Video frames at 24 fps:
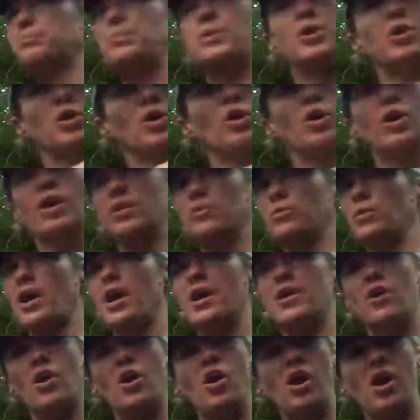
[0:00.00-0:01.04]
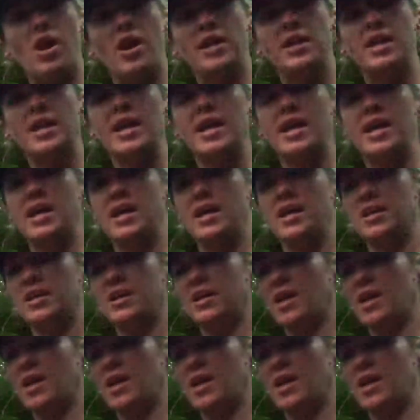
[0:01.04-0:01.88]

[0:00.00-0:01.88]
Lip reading: pure and right on, and